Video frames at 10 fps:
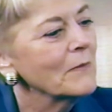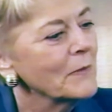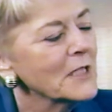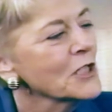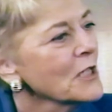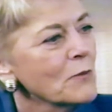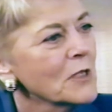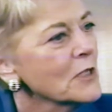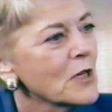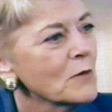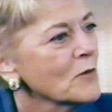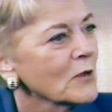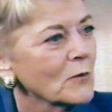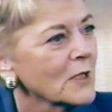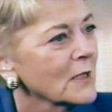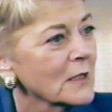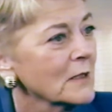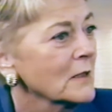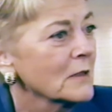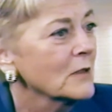but she would no more want to
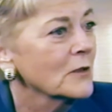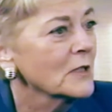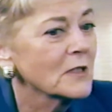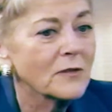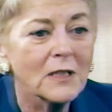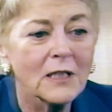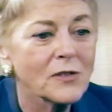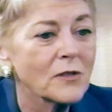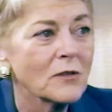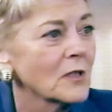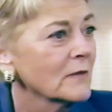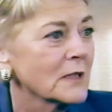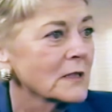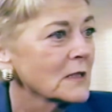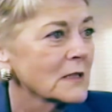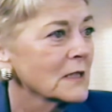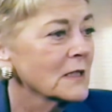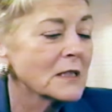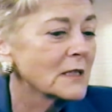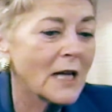do this for national office. This is